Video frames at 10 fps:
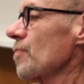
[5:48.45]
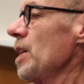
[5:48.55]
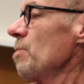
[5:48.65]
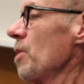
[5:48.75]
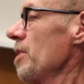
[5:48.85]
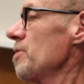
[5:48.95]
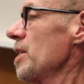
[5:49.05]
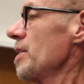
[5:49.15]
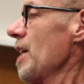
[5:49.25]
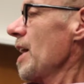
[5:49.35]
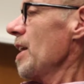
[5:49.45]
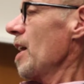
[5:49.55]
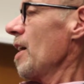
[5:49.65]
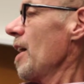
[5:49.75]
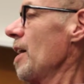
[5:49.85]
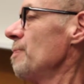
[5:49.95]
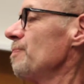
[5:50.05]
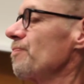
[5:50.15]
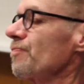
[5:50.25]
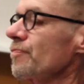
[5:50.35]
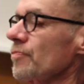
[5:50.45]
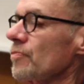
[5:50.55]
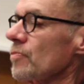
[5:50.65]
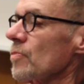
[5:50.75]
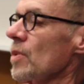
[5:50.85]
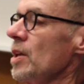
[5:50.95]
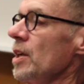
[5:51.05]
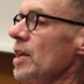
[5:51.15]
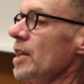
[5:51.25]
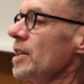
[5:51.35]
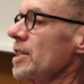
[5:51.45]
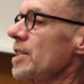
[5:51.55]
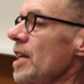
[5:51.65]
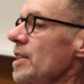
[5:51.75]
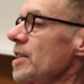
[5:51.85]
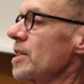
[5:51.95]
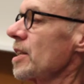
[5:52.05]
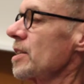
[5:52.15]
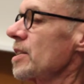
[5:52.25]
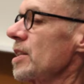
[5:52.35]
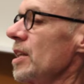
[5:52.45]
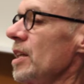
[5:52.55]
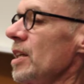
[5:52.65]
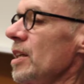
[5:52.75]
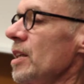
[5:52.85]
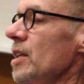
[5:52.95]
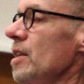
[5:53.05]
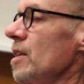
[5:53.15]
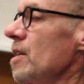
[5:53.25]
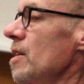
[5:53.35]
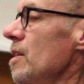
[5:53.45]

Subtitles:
he believes in data. And in this instance, he